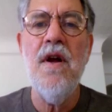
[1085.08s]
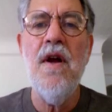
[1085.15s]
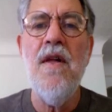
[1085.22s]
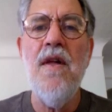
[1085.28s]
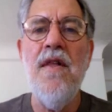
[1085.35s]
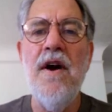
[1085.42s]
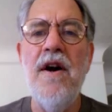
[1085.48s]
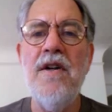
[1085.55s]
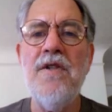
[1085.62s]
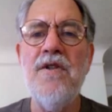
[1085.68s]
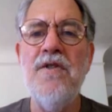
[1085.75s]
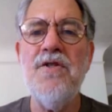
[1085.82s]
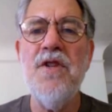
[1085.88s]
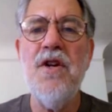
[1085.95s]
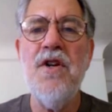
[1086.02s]
The
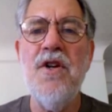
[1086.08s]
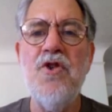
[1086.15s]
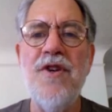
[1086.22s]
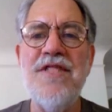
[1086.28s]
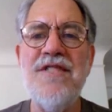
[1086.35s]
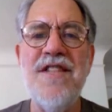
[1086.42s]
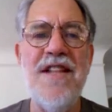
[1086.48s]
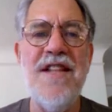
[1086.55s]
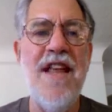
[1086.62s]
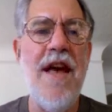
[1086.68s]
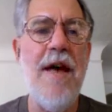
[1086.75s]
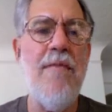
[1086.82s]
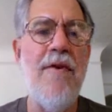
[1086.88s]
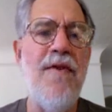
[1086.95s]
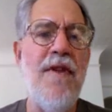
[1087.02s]
hunters, dressed in
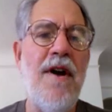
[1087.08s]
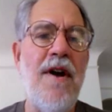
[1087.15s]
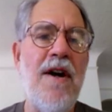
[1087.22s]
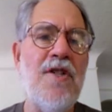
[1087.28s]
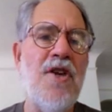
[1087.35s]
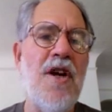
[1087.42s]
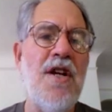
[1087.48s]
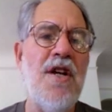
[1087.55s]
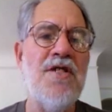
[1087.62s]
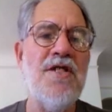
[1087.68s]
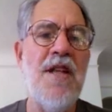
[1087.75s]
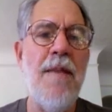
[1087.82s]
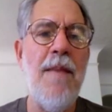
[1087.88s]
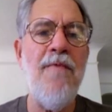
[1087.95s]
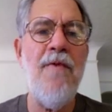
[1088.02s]
camouflage,
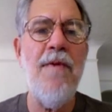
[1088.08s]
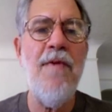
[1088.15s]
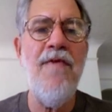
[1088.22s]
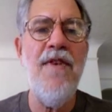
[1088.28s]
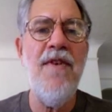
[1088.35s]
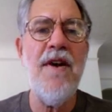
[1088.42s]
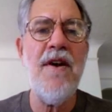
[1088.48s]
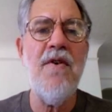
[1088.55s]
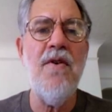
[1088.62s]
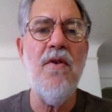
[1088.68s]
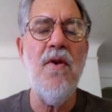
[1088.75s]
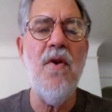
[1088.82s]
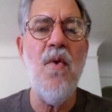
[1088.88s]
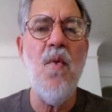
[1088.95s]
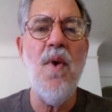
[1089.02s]
step from the vehicle,
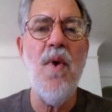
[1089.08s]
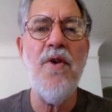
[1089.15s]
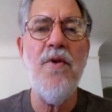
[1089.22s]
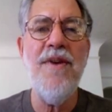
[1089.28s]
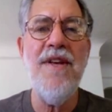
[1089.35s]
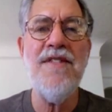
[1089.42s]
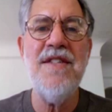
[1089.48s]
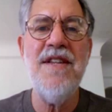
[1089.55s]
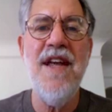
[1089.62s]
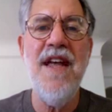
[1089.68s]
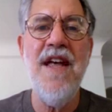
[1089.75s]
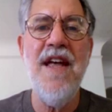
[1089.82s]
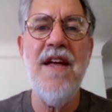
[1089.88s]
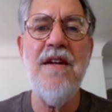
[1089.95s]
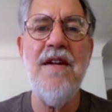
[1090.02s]
weatherbees in
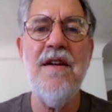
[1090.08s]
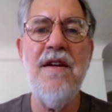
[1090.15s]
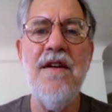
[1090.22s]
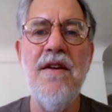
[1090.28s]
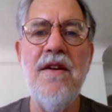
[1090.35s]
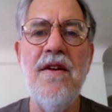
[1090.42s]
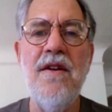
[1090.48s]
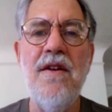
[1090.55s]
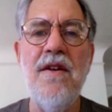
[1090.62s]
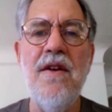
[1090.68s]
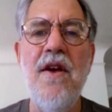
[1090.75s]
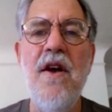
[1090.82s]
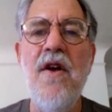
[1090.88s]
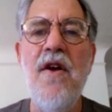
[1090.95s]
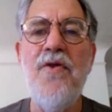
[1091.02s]
hand.
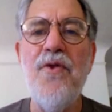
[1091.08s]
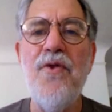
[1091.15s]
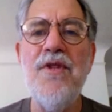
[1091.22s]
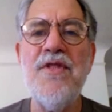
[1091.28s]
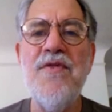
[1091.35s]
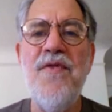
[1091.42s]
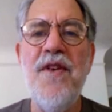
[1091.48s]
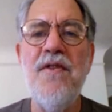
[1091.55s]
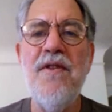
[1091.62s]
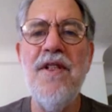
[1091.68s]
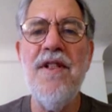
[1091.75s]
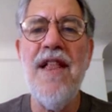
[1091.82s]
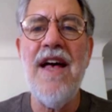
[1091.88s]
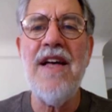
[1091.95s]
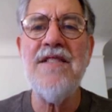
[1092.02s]
Through his field
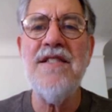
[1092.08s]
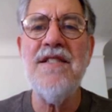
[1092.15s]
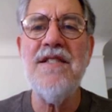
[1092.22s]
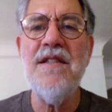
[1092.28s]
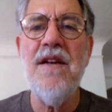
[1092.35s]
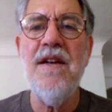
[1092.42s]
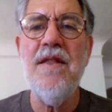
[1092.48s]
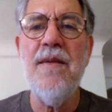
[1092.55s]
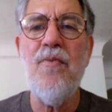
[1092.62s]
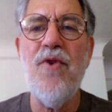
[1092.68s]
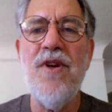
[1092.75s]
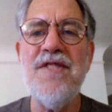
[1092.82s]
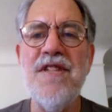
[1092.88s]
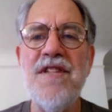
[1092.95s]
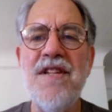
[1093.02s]
glasses, the
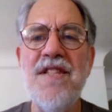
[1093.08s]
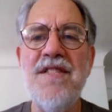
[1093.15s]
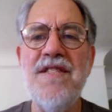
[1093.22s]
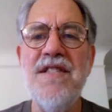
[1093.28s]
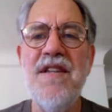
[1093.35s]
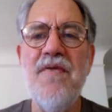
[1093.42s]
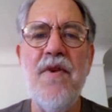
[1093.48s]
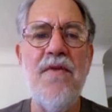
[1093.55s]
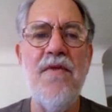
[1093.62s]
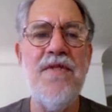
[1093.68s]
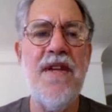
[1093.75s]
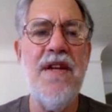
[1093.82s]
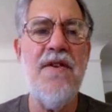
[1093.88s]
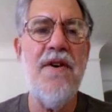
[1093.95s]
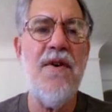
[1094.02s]
president zeroes
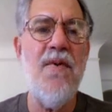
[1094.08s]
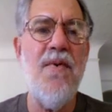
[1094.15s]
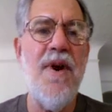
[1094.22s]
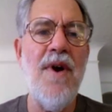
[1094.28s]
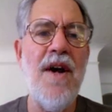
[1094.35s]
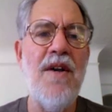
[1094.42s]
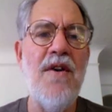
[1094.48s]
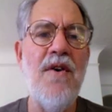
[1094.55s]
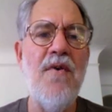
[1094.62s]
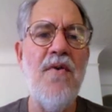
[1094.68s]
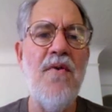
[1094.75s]
in on a rhino.